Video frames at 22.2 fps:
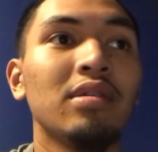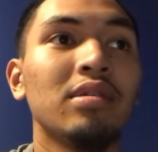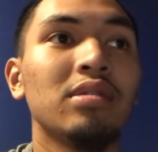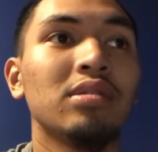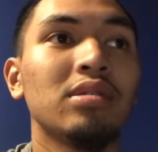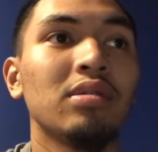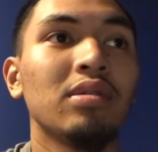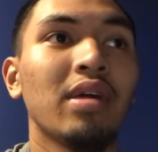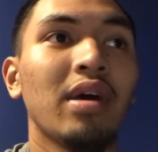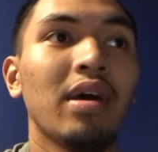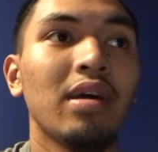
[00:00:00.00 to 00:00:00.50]

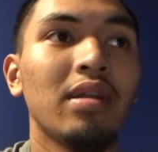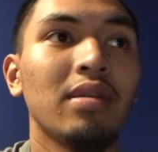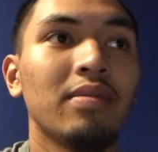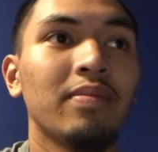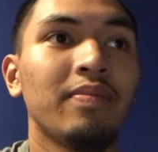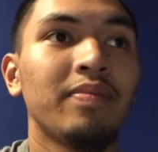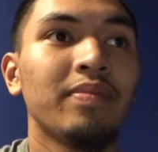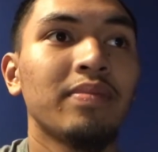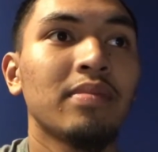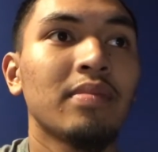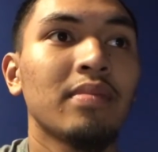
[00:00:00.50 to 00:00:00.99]
so that
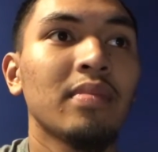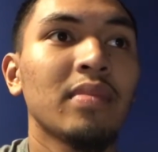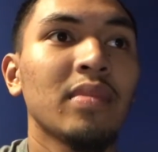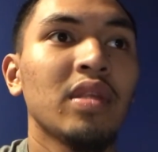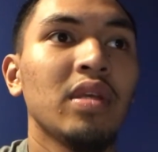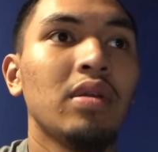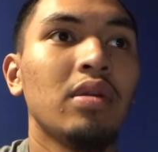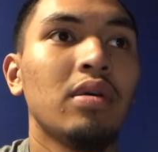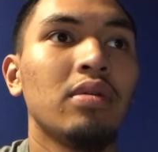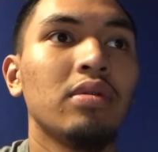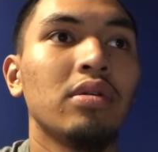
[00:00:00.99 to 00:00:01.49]

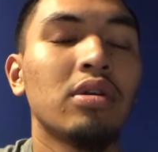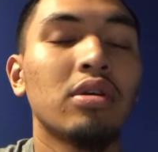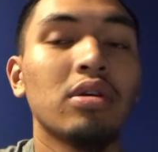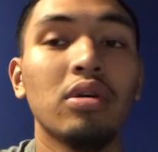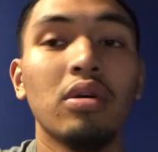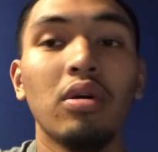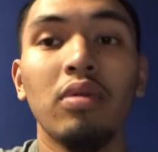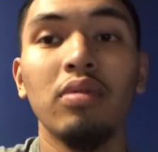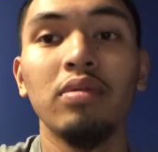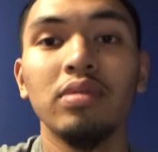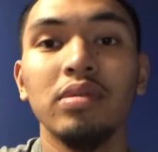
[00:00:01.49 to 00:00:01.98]
your
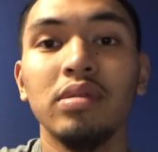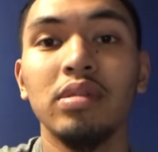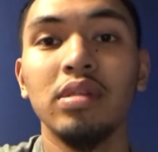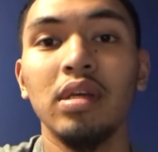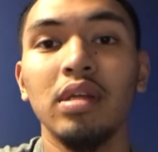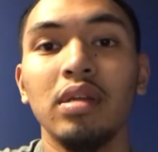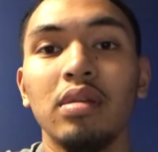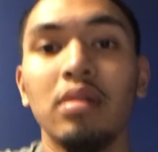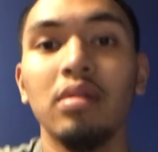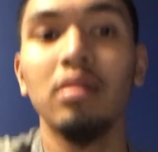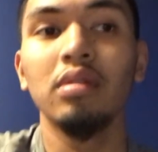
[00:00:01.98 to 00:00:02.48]
goals
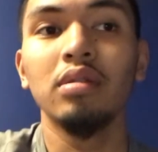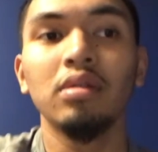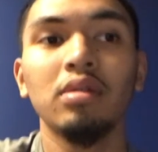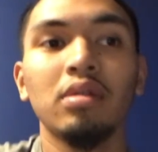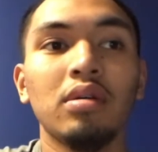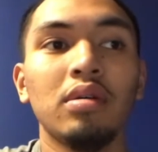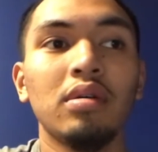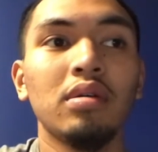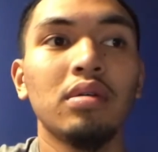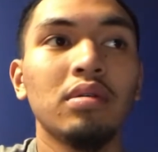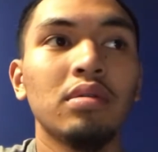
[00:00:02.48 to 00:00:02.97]
and
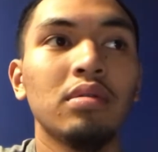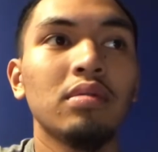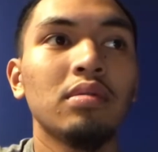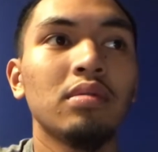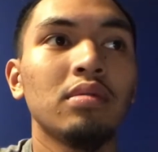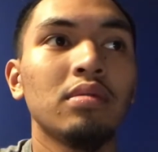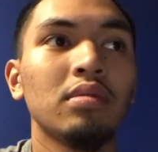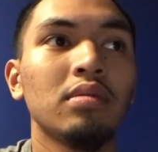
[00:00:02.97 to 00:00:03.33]
your